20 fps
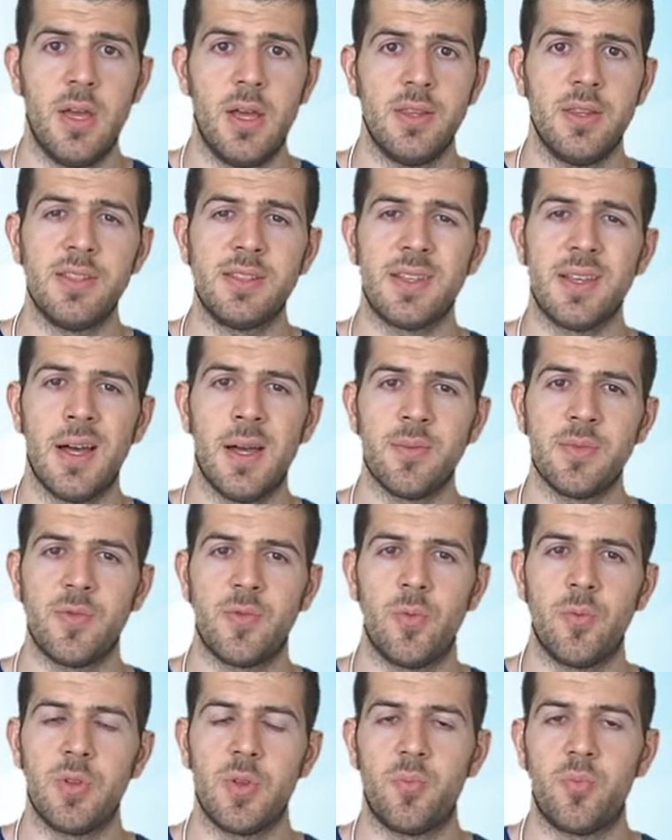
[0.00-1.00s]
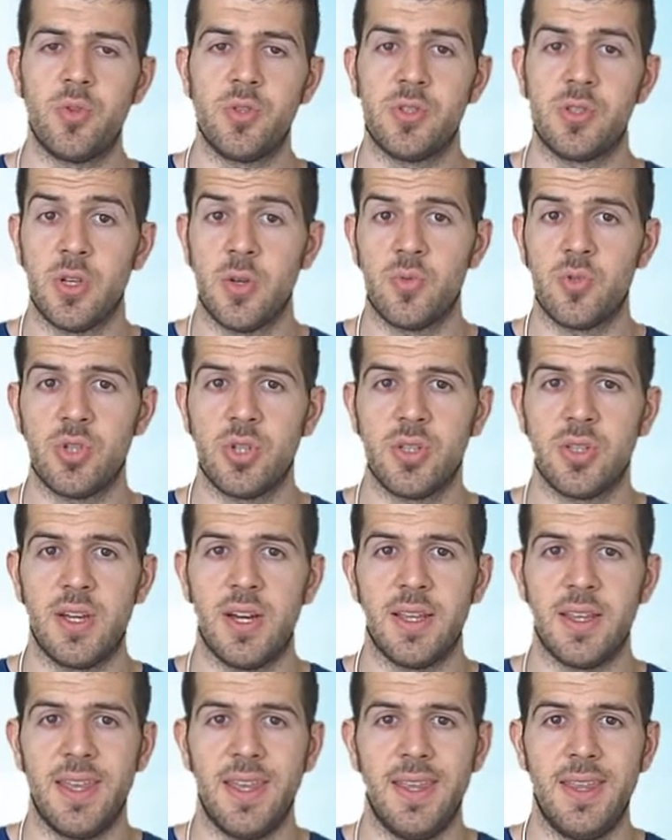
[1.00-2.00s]
This comes from the presumption
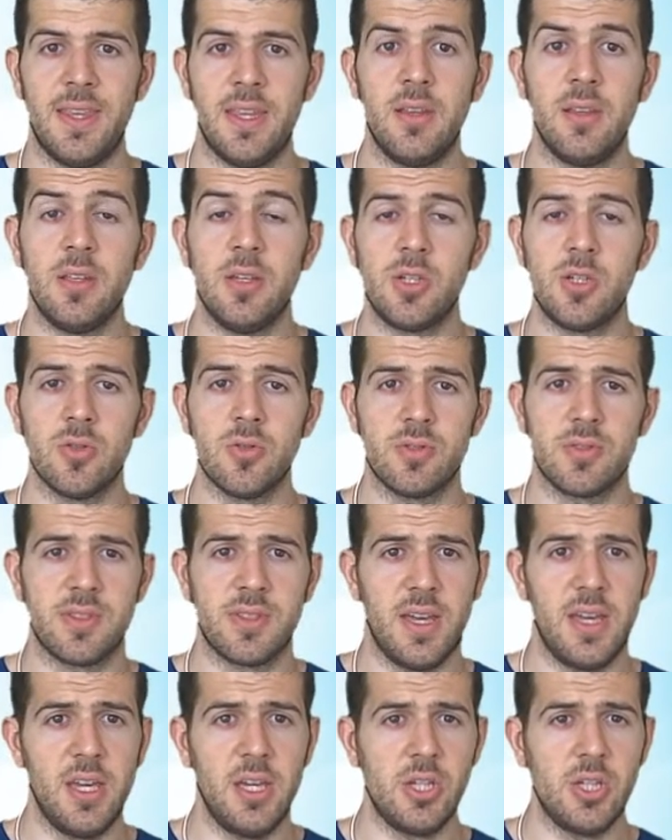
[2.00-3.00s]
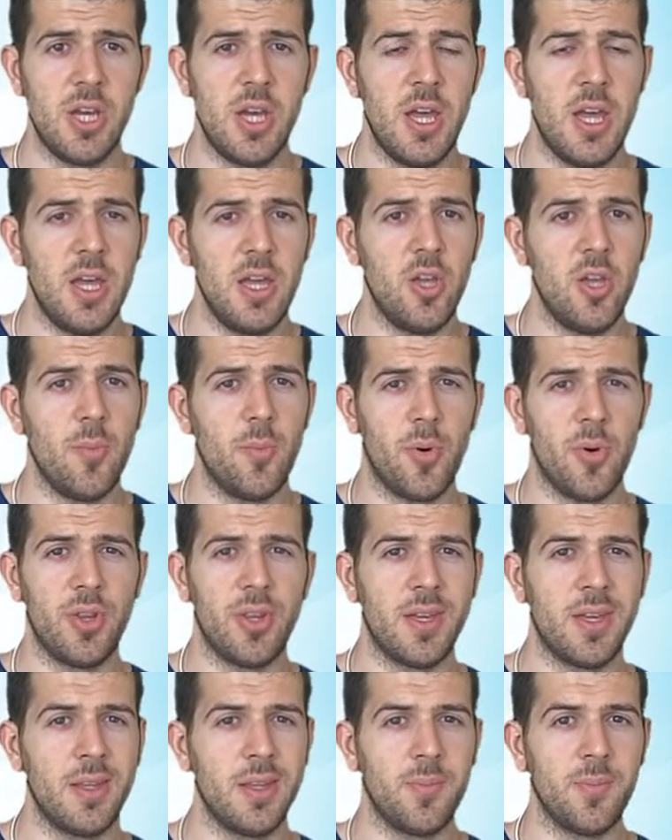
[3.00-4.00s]
that in the initial stage, your body
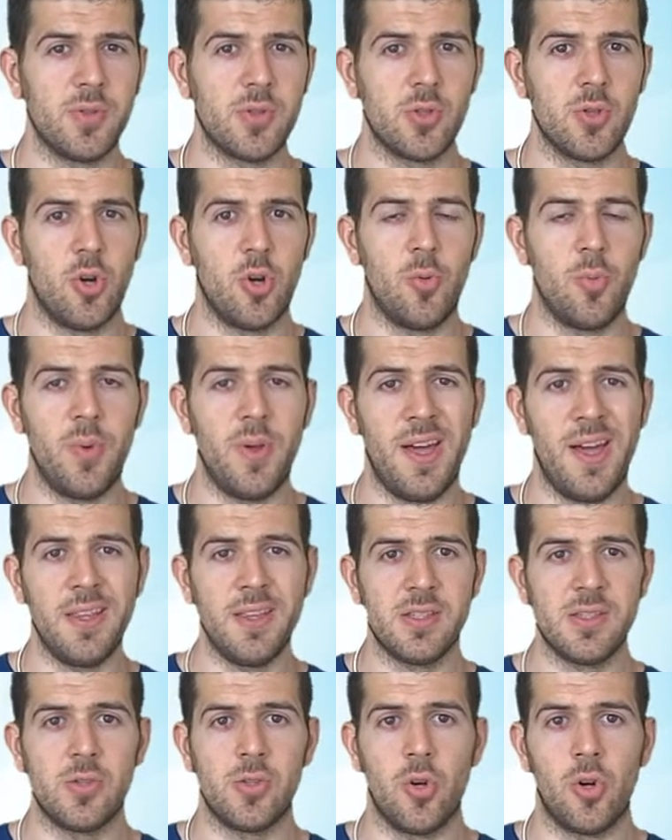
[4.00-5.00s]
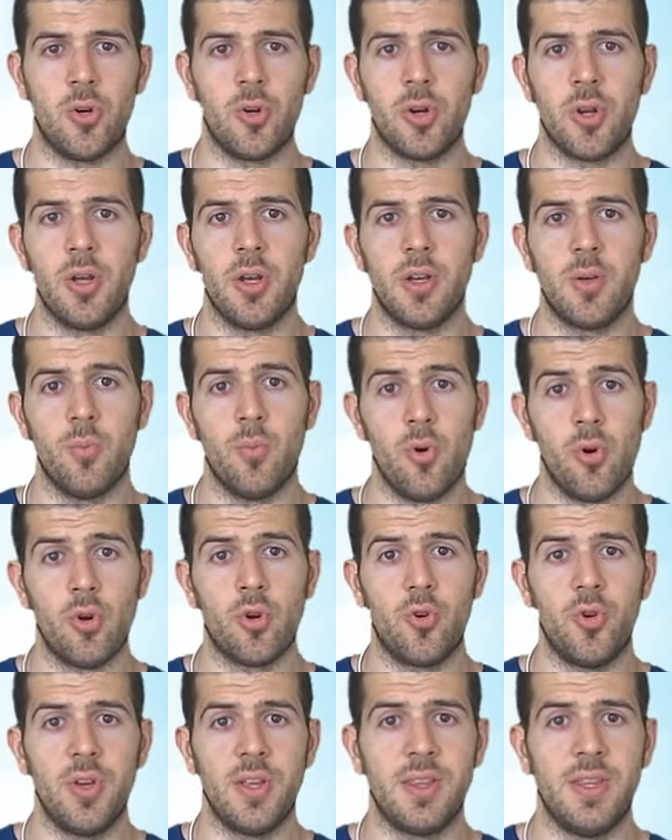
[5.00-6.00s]
can absorb and store more
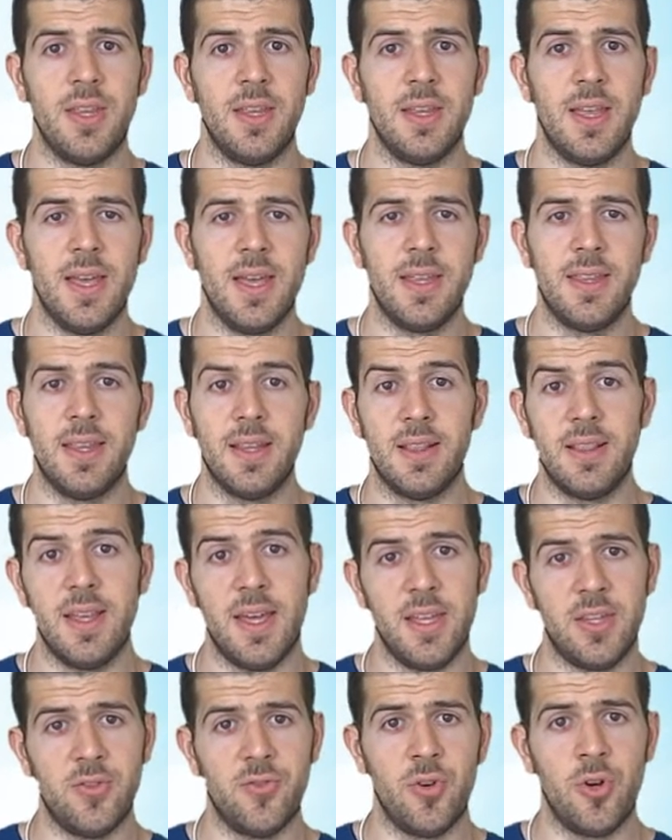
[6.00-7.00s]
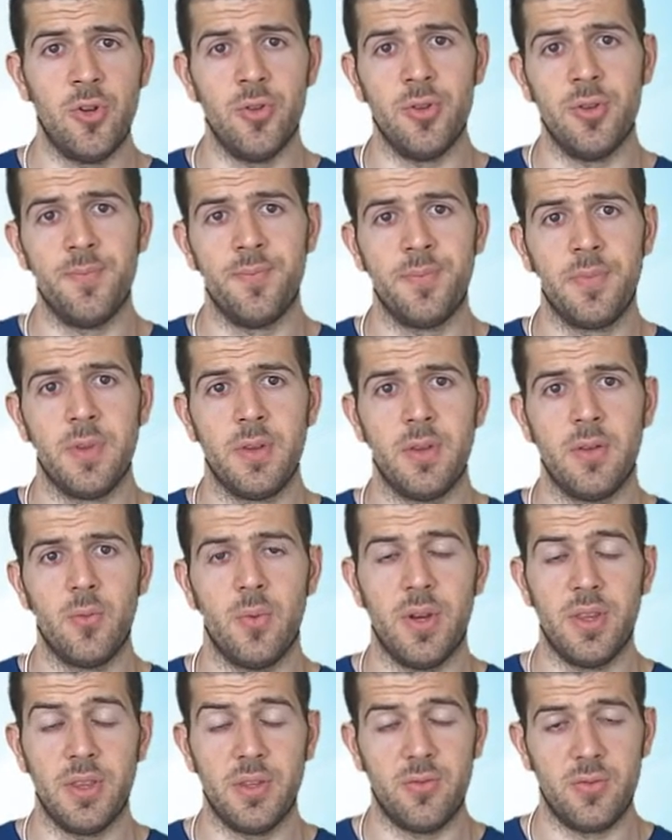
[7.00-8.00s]
creatine than later on,
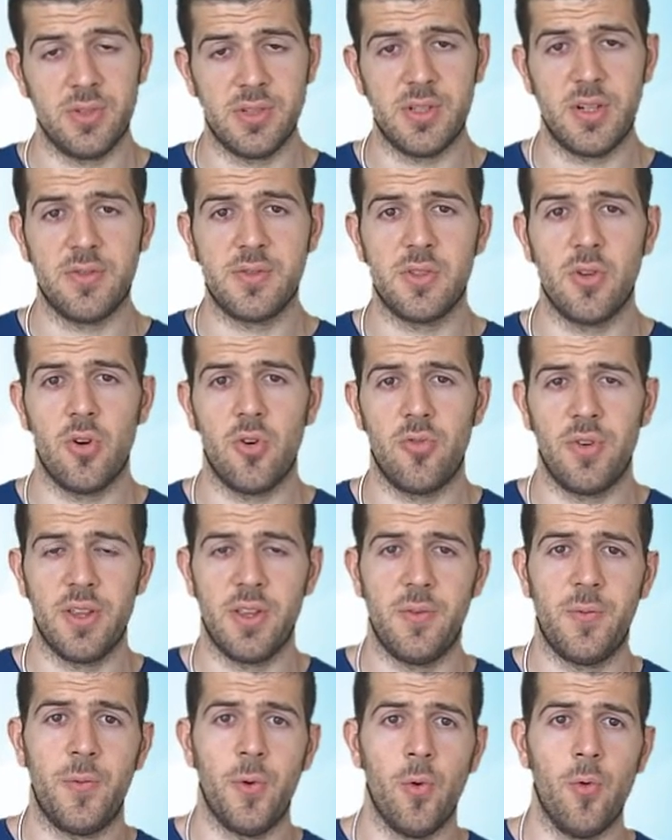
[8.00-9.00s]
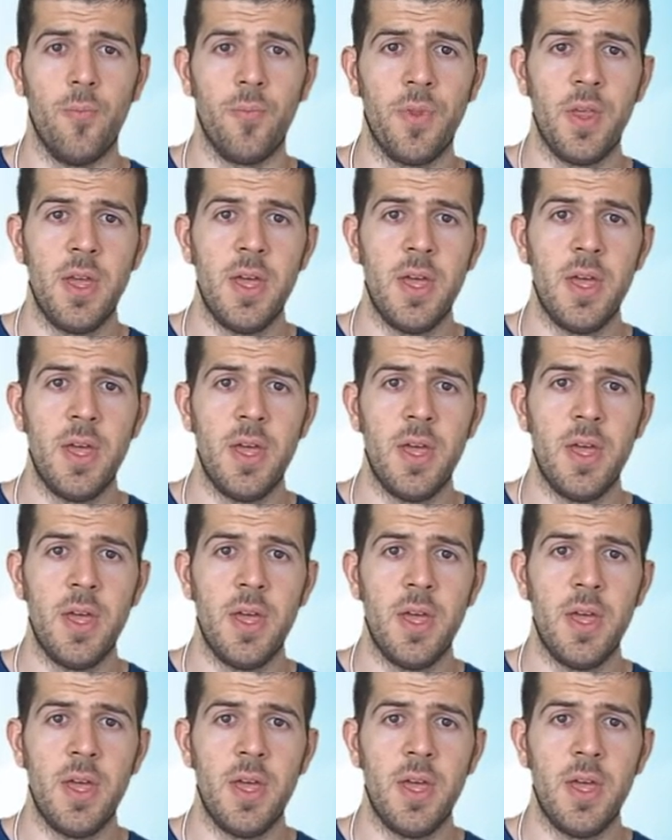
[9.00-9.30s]
when the reserves are already full.